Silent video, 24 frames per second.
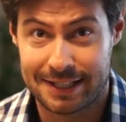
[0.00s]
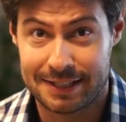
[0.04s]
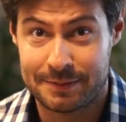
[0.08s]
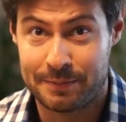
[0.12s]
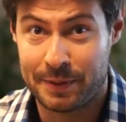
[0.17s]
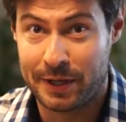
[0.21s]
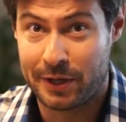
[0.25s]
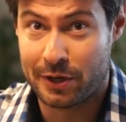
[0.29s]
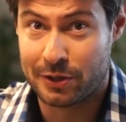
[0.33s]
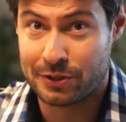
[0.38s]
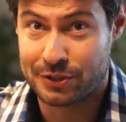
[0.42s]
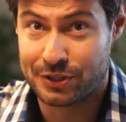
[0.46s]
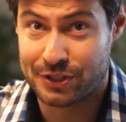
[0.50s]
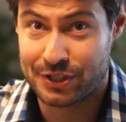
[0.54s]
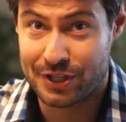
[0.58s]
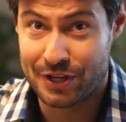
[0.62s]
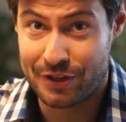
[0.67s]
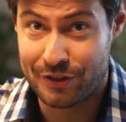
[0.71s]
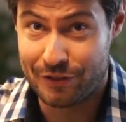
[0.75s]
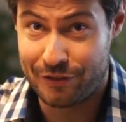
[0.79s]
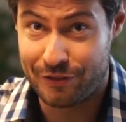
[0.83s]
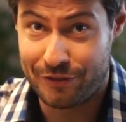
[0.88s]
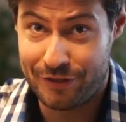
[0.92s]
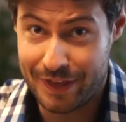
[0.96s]
because
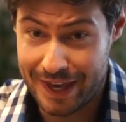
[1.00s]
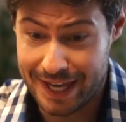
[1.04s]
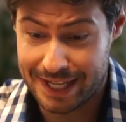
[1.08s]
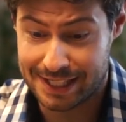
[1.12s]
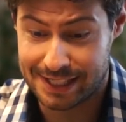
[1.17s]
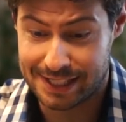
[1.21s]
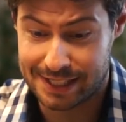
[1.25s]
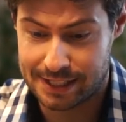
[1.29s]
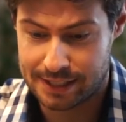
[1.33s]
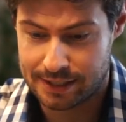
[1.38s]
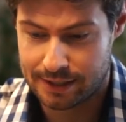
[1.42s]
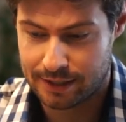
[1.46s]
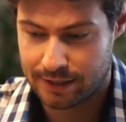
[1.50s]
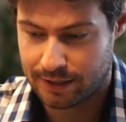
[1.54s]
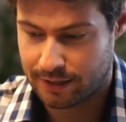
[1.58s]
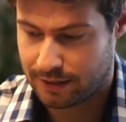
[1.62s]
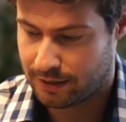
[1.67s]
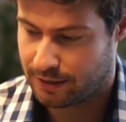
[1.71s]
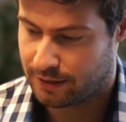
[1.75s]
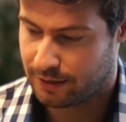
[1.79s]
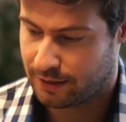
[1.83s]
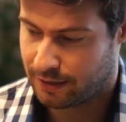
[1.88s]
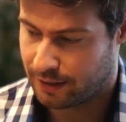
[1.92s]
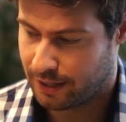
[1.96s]
this
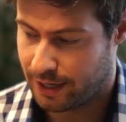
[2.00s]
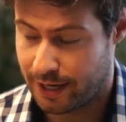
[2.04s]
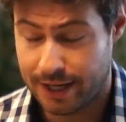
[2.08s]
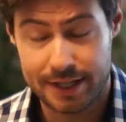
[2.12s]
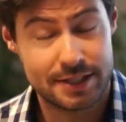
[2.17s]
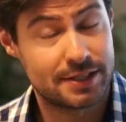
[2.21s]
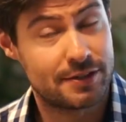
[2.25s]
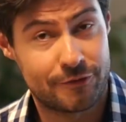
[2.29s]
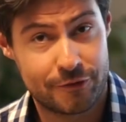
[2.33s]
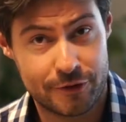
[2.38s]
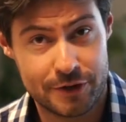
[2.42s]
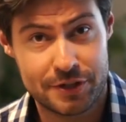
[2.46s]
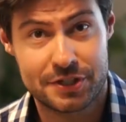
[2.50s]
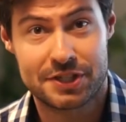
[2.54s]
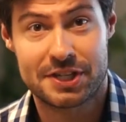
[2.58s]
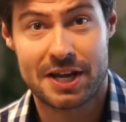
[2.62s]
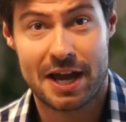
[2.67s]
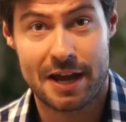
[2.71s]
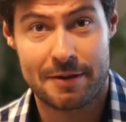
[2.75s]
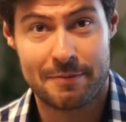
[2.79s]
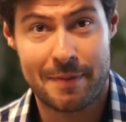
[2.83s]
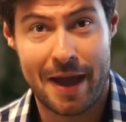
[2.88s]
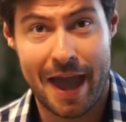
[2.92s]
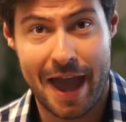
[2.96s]
is the first
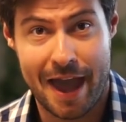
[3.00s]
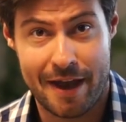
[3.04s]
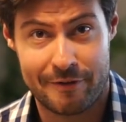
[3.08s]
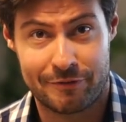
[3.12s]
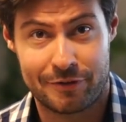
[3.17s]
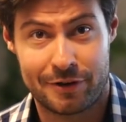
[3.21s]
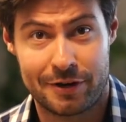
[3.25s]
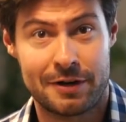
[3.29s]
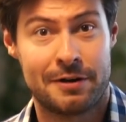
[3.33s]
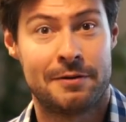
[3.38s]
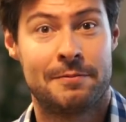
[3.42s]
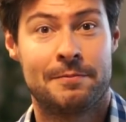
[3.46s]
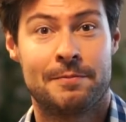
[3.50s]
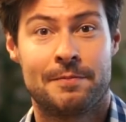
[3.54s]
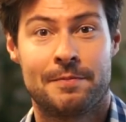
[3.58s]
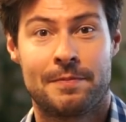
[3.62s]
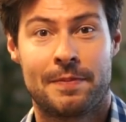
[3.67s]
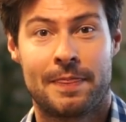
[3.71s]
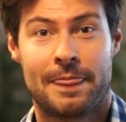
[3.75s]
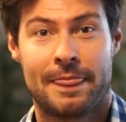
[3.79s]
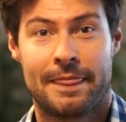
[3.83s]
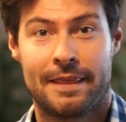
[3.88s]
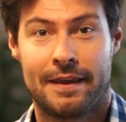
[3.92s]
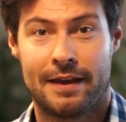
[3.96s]
time ever
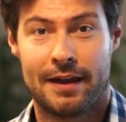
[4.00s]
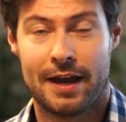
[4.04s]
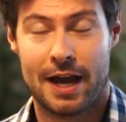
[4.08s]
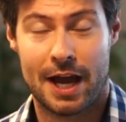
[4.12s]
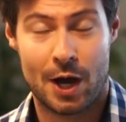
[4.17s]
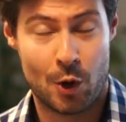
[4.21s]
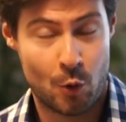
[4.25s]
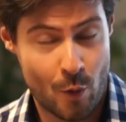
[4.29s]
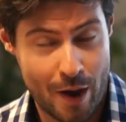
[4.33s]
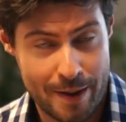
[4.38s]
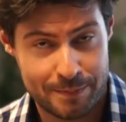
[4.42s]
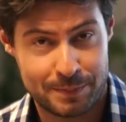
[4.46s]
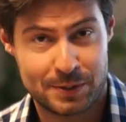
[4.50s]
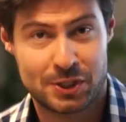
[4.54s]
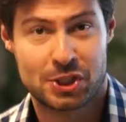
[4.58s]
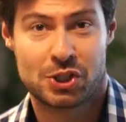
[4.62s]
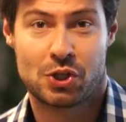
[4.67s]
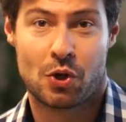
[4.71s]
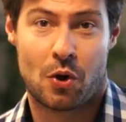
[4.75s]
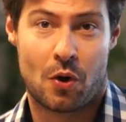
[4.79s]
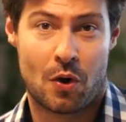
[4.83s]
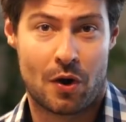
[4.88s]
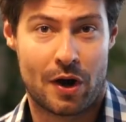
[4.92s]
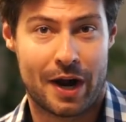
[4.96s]
a web
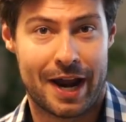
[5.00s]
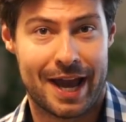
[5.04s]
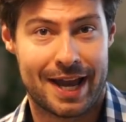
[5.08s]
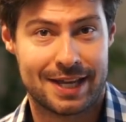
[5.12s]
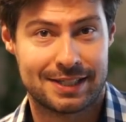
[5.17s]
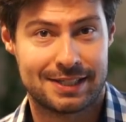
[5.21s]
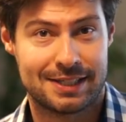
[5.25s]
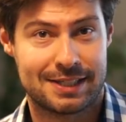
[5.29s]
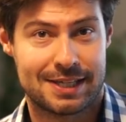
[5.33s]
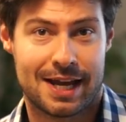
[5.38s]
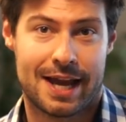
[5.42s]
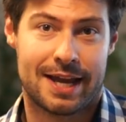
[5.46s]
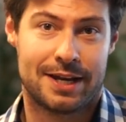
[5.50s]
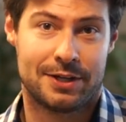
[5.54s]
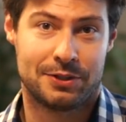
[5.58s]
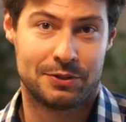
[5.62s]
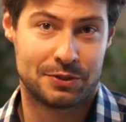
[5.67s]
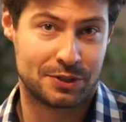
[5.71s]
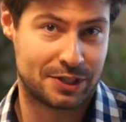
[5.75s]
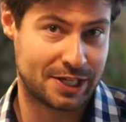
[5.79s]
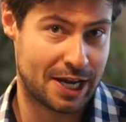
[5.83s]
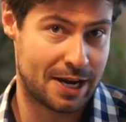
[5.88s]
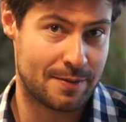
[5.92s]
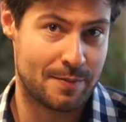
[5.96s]
store has decided to
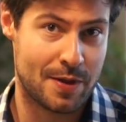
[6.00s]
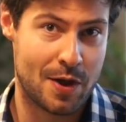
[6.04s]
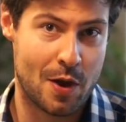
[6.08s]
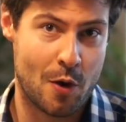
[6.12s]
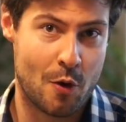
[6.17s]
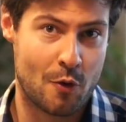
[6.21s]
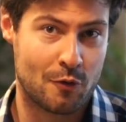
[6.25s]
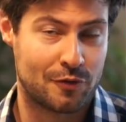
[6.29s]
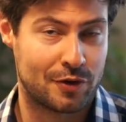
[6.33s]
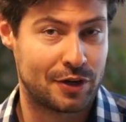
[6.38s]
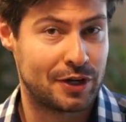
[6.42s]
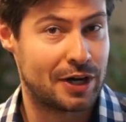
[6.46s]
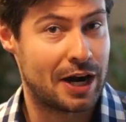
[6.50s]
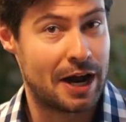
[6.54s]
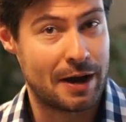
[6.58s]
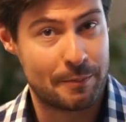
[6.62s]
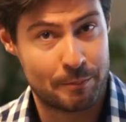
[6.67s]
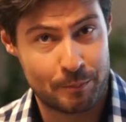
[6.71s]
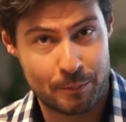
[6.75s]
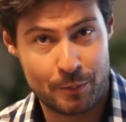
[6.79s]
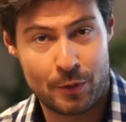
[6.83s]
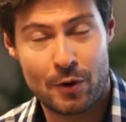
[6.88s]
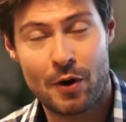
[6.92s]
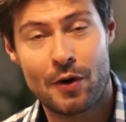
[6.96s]
send me over
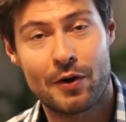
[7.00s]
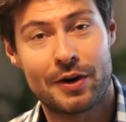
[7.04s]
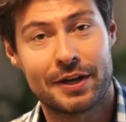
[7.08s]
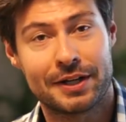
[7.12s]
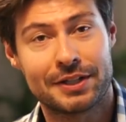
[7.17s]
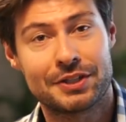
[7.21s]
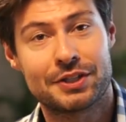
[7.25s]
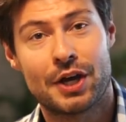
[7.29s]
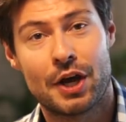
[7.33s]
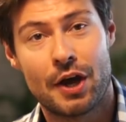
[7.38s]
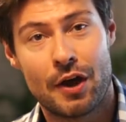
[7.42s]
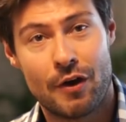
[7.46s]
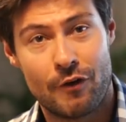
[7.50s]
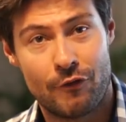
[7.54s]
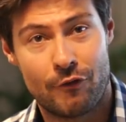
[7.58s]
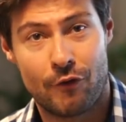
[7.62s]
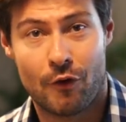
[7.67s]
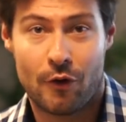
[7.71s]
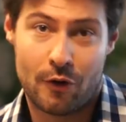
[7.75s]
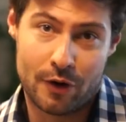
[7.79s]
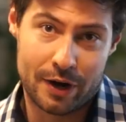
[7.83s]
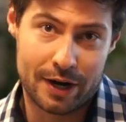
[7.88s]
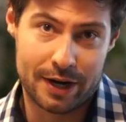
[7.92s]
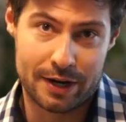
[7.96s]
a product
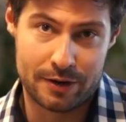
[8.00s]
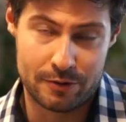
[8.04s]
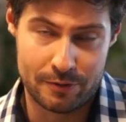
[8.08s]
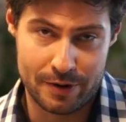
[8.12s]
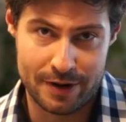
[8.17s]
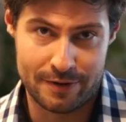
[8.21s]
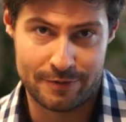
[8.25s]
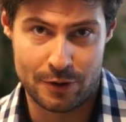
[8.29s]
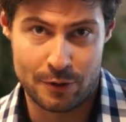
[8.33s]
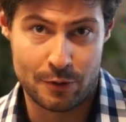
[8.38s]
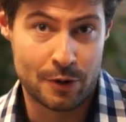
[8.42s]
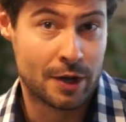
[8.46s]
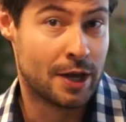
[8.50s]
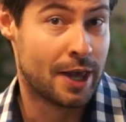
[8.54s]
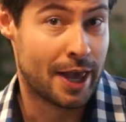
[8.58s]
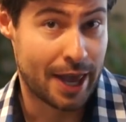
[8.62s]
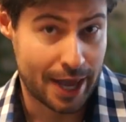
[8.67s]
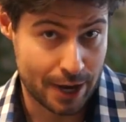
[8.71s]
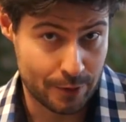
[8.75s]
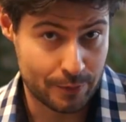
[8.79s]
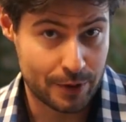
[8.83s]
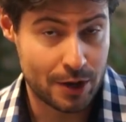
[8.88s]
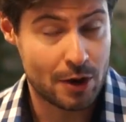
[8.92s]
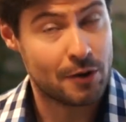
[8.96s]
for a review.
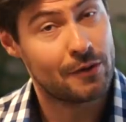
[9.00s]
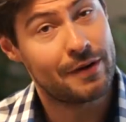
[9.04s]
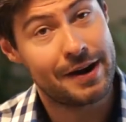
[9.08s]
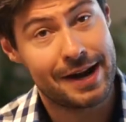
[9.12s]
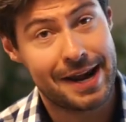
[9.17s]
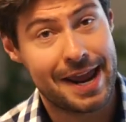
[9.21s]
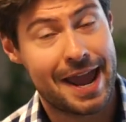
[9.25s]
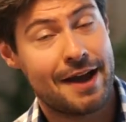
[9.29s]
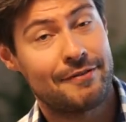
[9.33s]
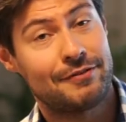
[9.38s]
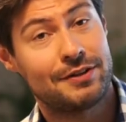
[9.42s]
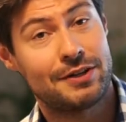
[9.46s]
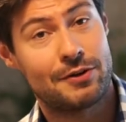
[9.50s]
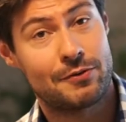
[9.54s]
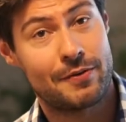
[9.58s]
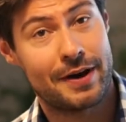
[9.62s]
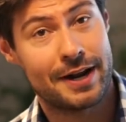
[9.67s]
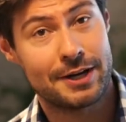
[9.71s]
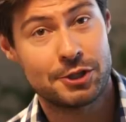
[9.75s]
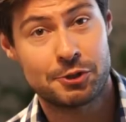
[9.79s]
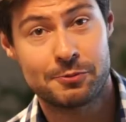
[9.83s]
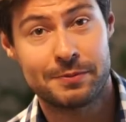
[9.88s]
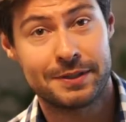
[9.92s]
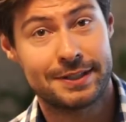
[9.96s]
And we already have an
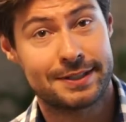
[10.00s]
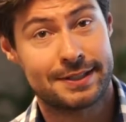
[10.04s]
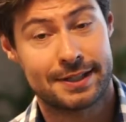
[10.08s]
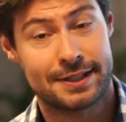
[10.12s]
arrangement.